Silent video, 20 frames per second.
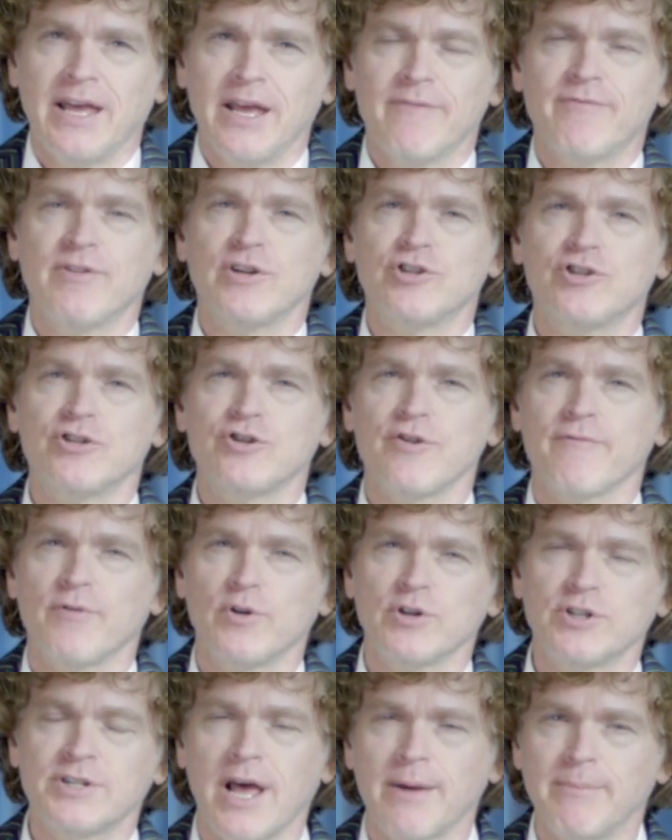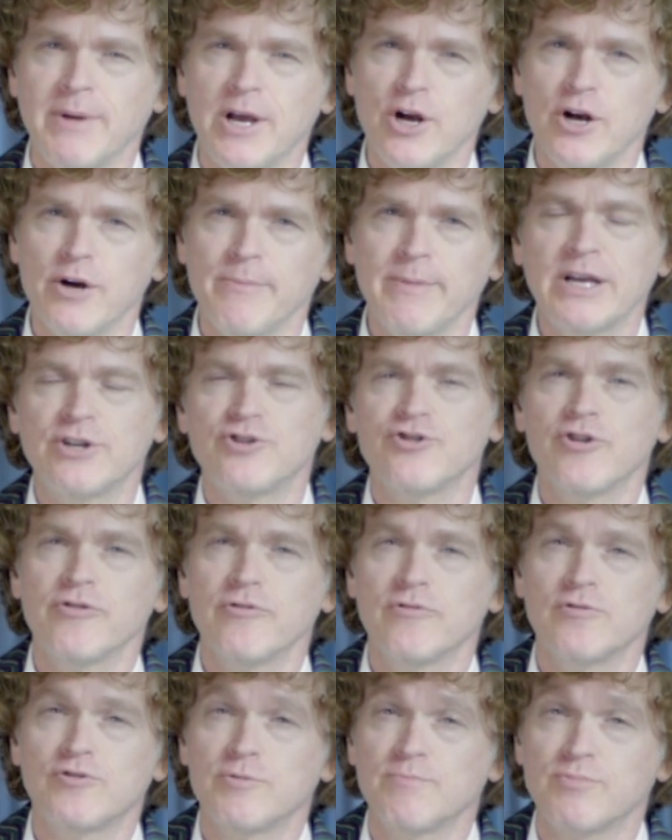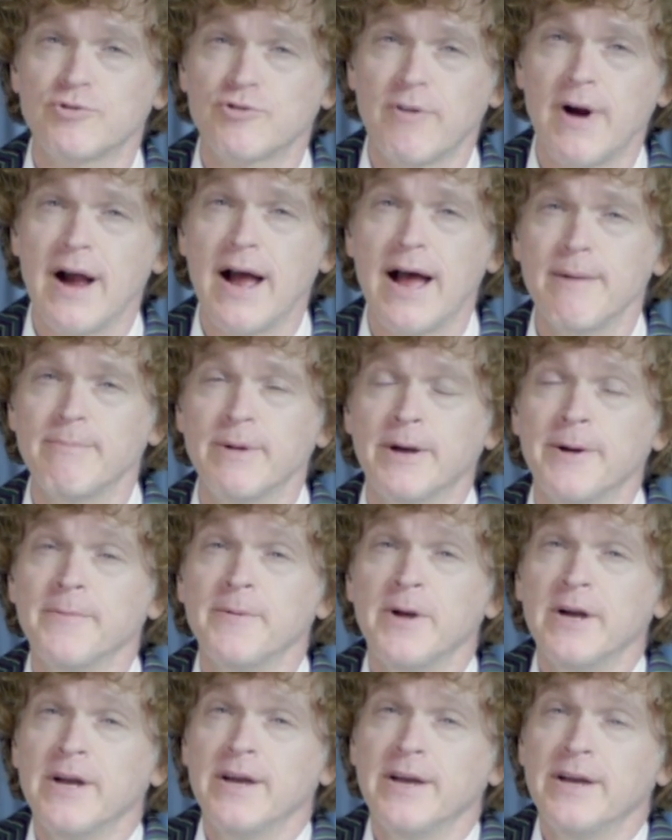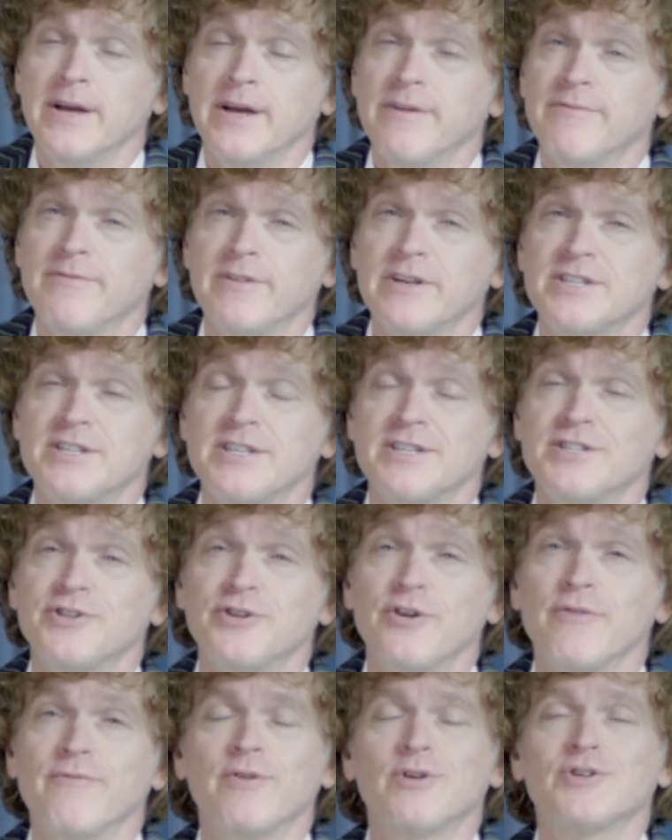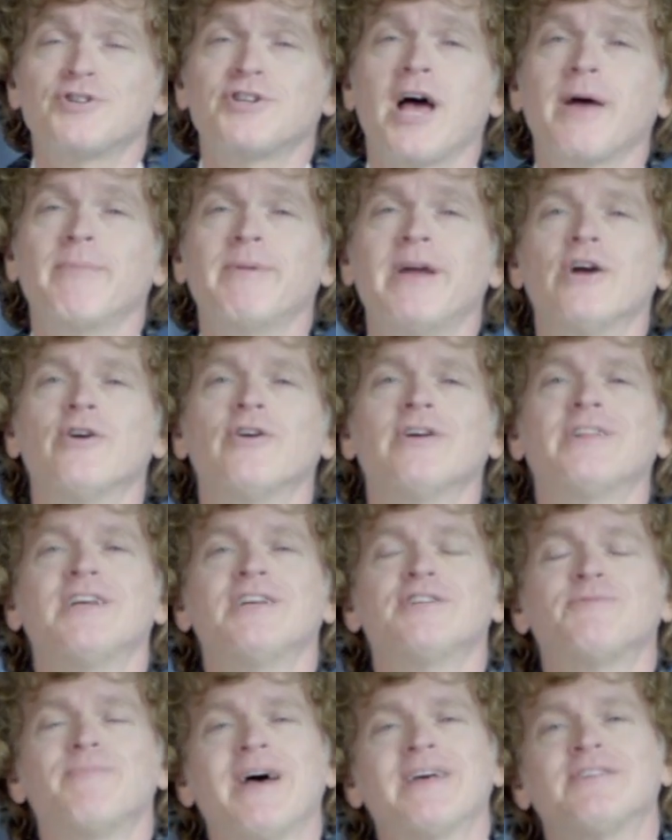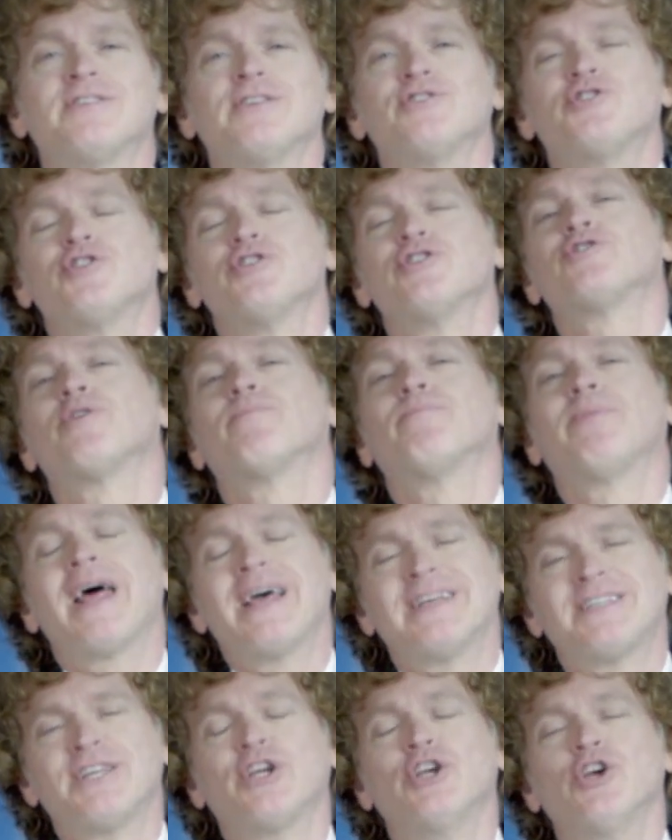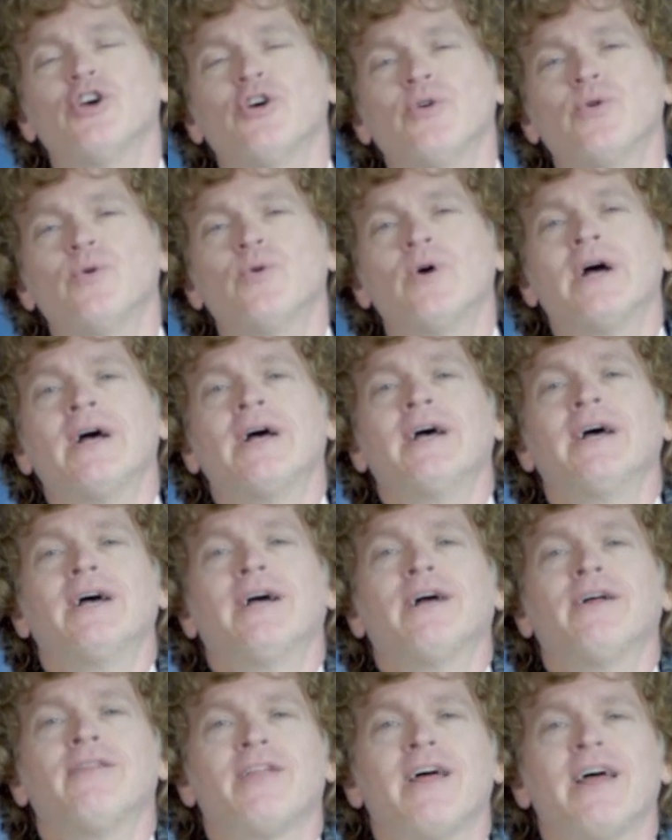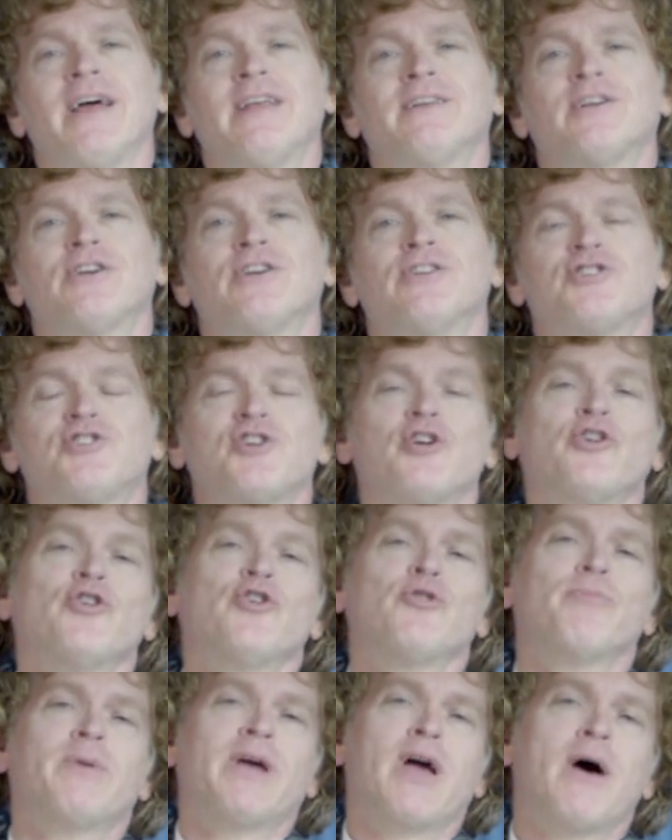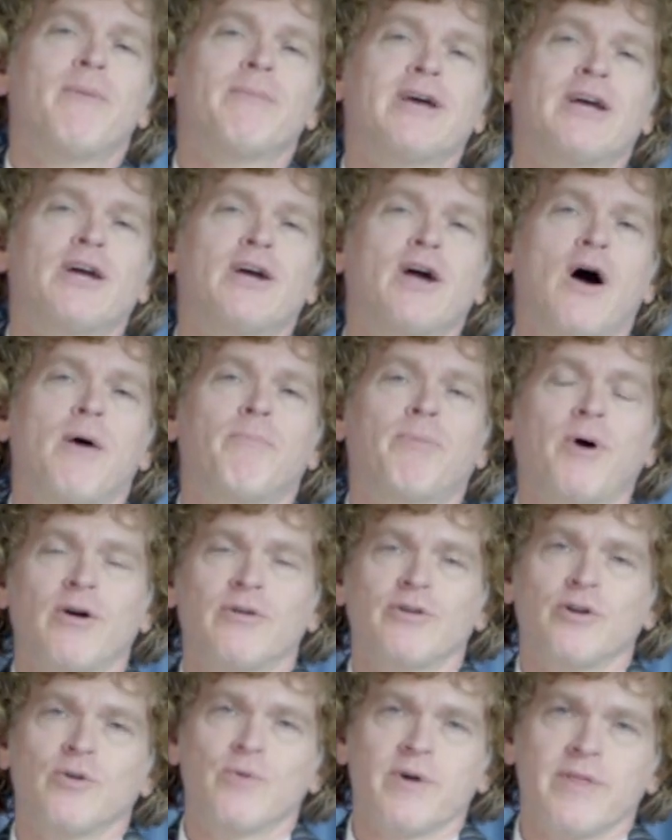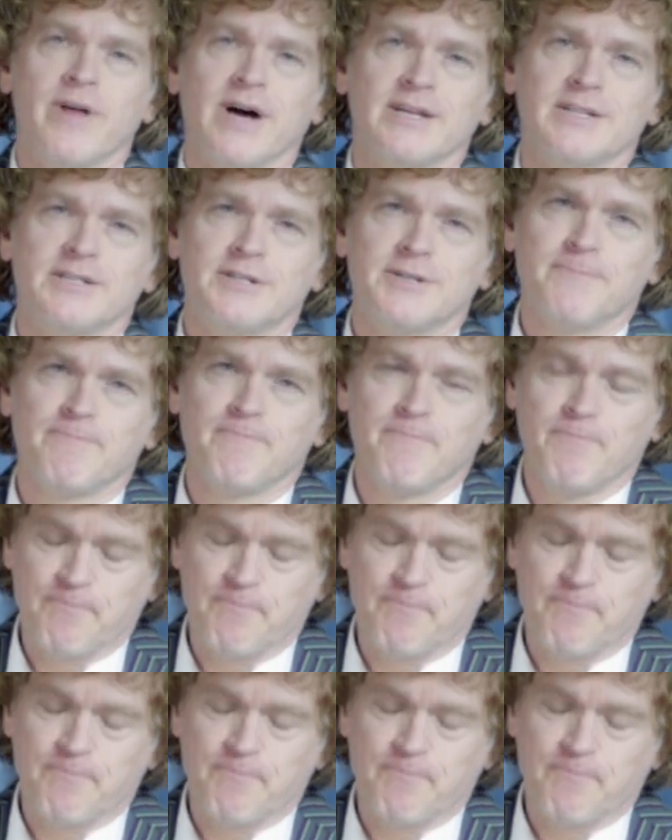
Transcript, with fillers: If this is your first time here, make sure you subscribe. If this isn't your first time here and these messages are blessing you, then consider becoming a partner with us.